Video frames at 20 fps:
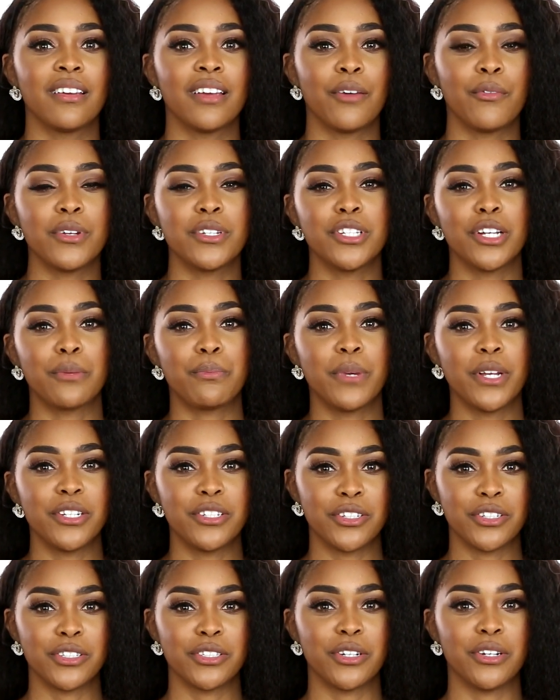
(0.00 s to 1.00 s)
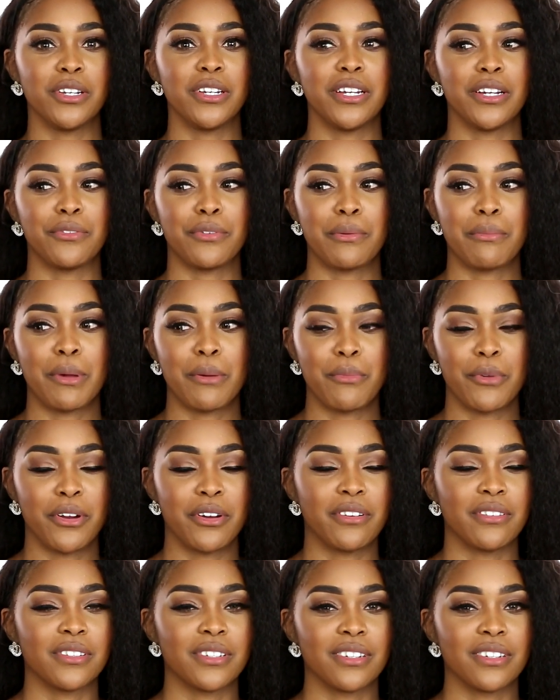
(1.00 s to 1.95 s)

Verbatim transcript: We took S pictures so he could remember.